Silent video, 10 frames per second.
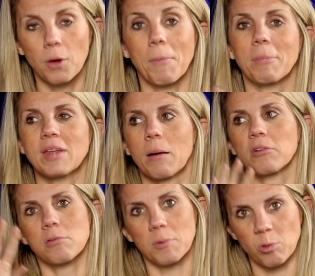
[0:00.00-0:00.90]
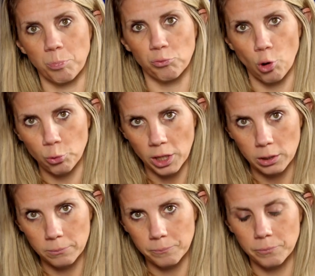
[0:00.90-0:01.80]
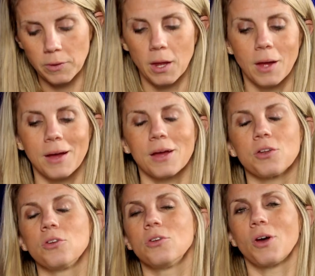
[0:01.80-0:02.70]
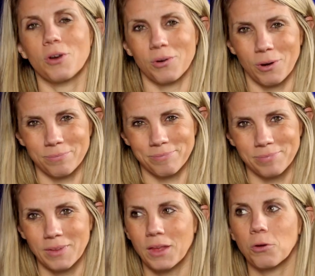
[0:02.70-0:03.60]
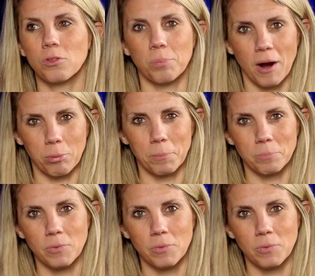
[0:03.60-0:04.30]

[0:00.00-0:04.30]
My metabolism is broken. No, no, no. Here's the problem.